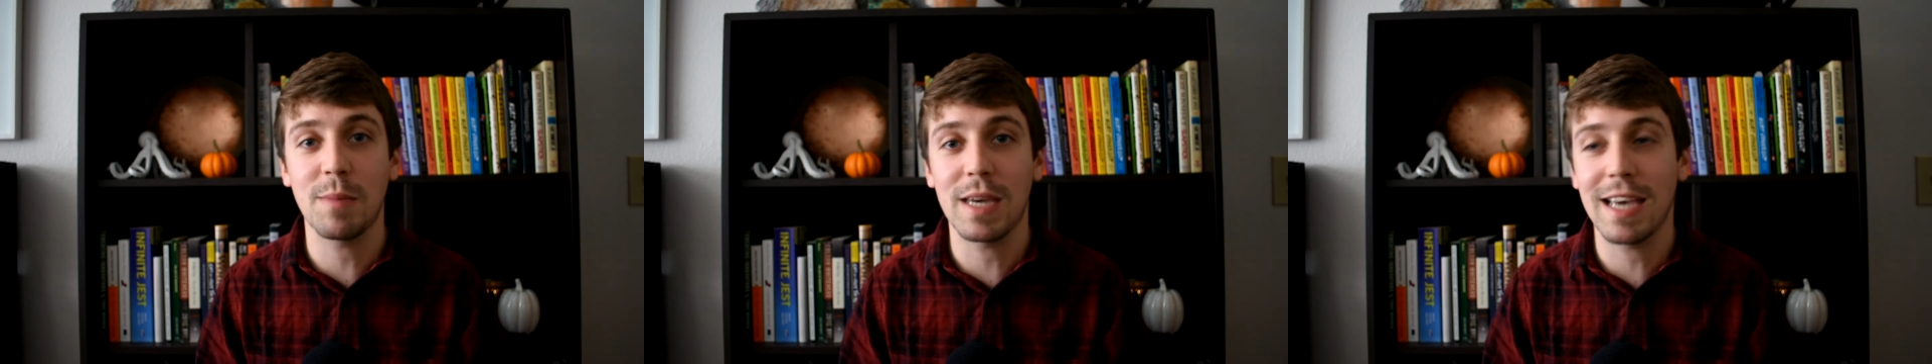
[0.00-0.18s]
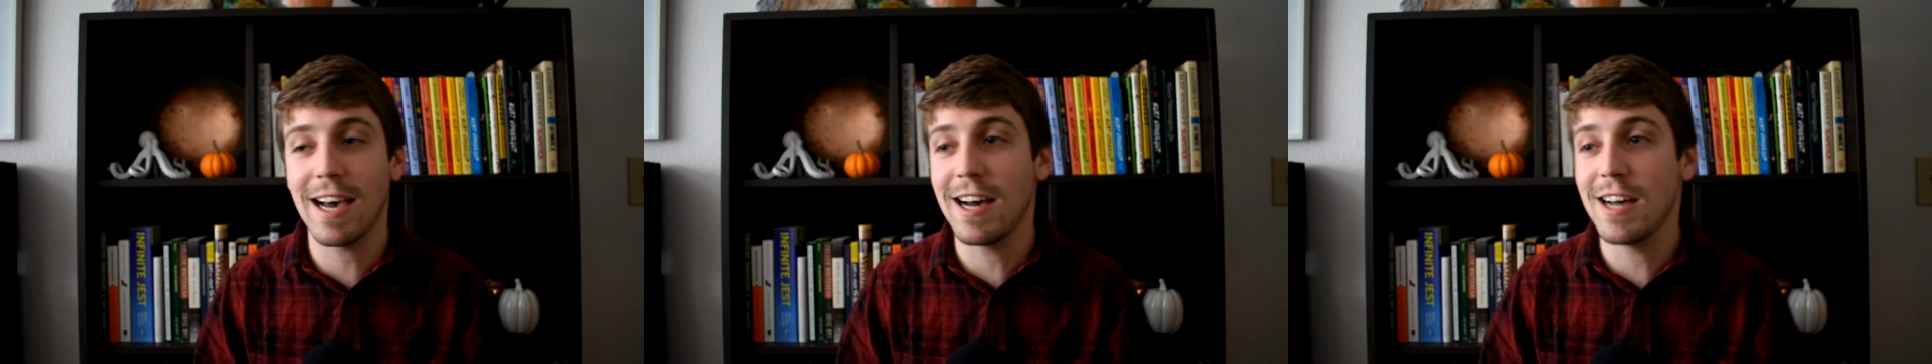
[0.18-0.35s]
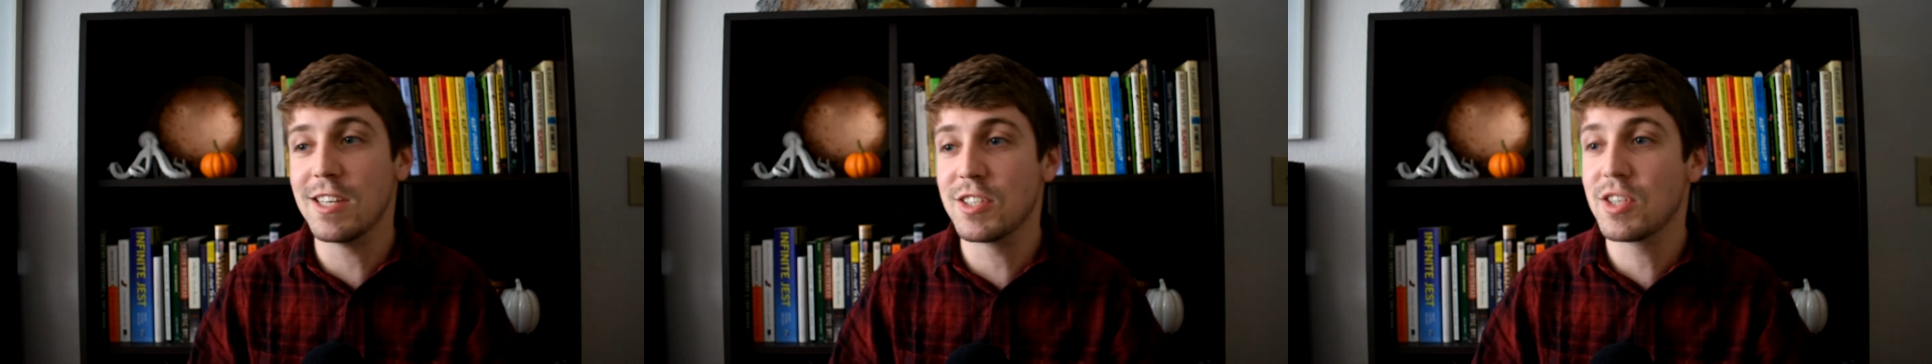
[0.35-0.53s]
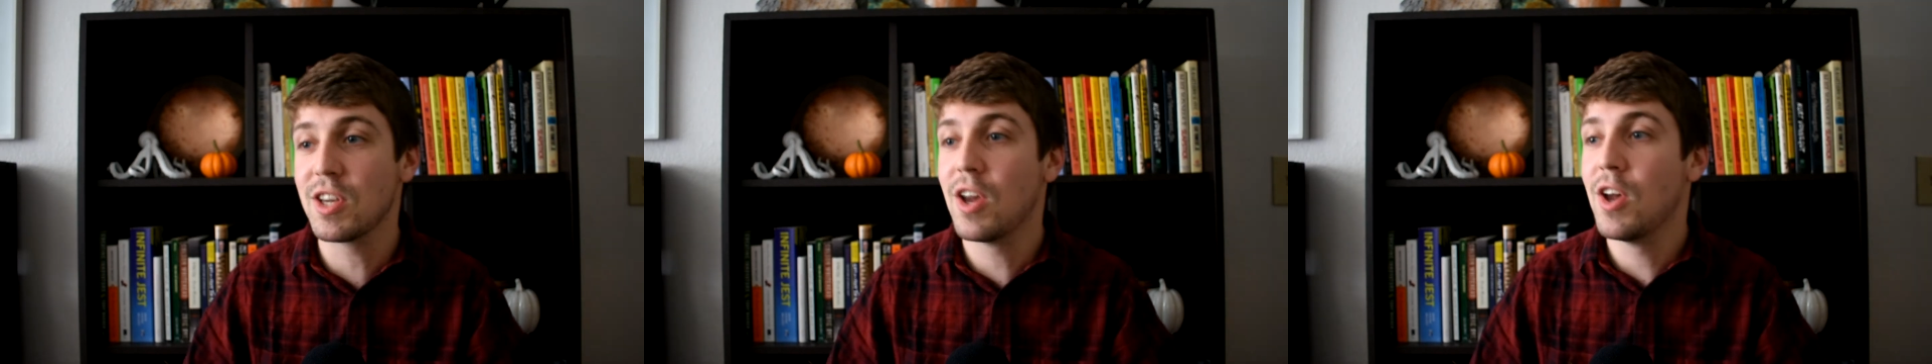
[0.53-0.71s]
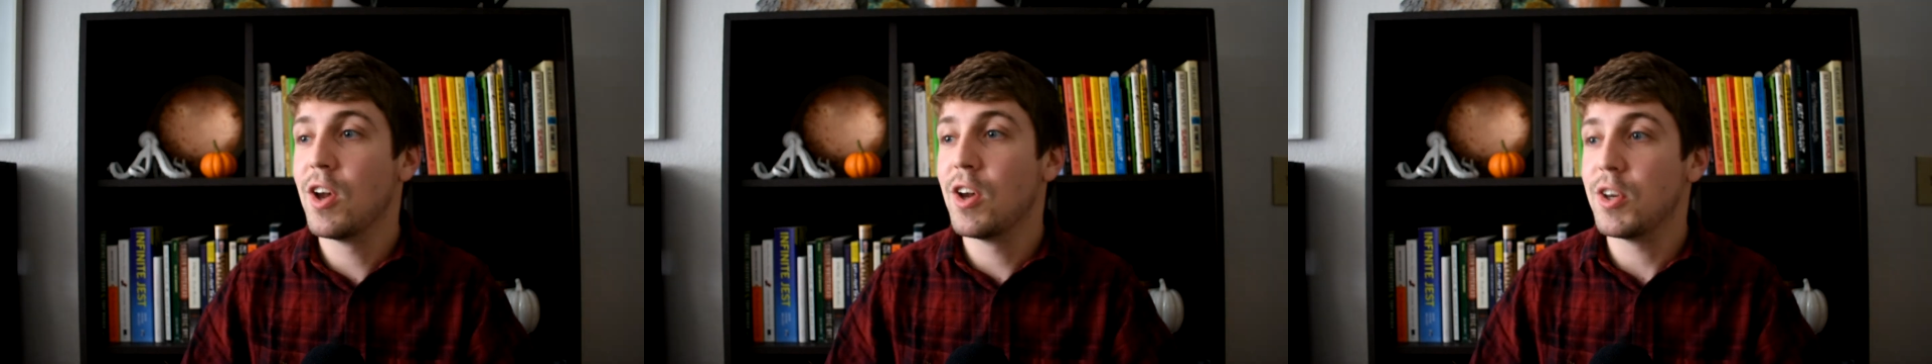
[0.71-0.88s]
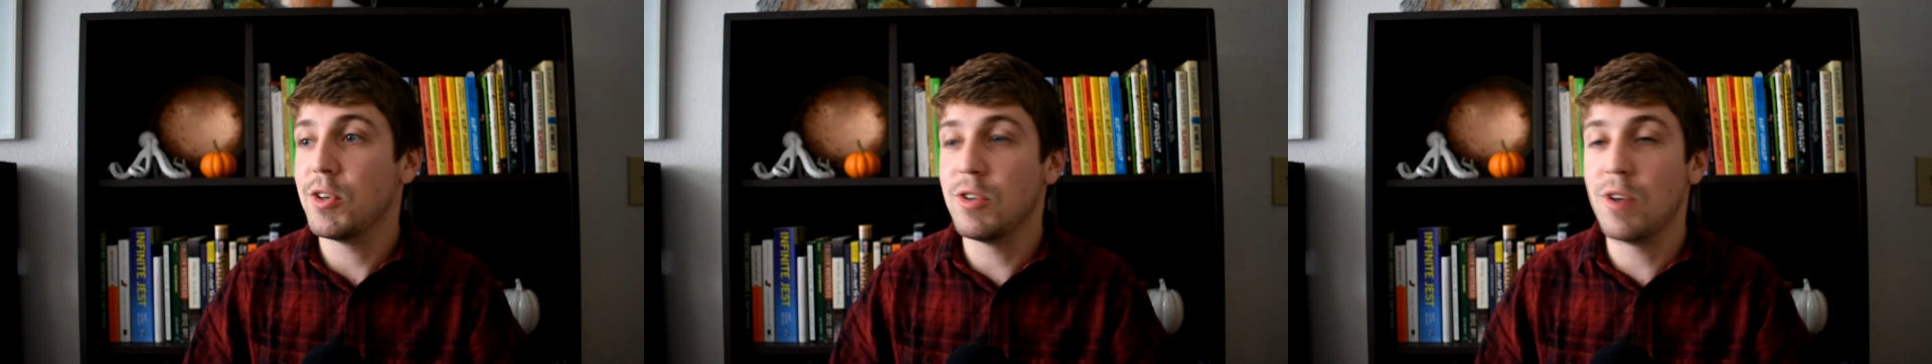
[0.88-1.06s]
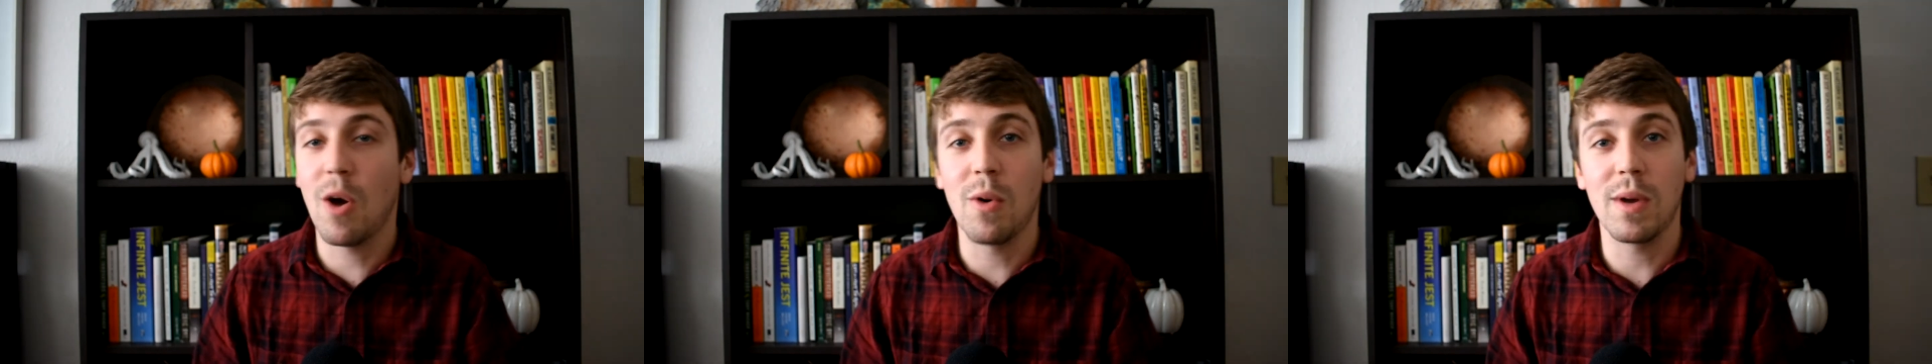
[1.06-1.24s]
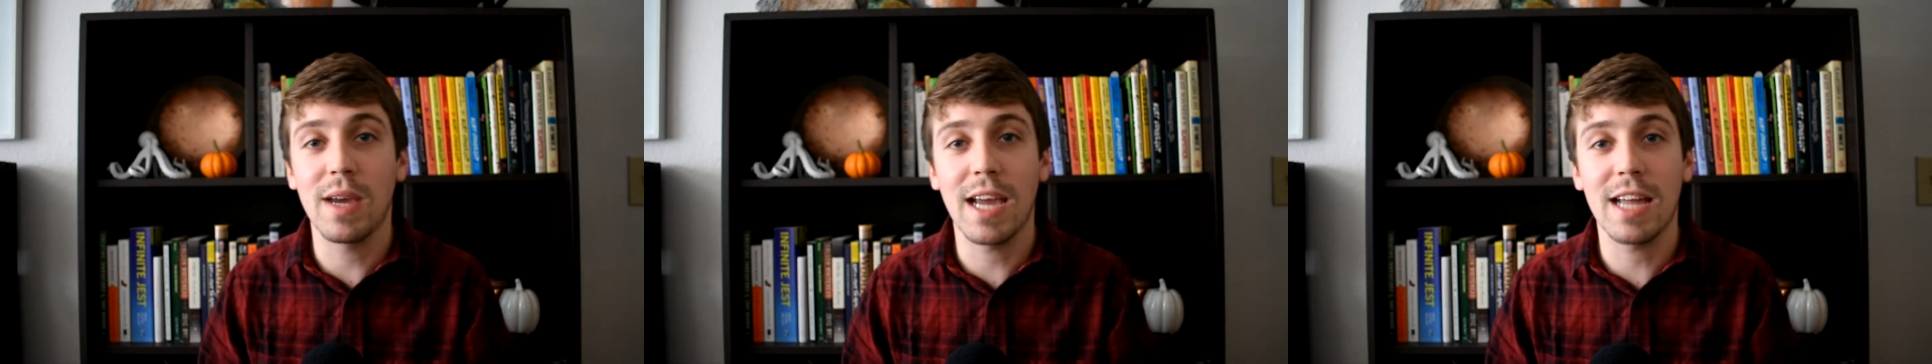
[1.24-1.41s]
because you don't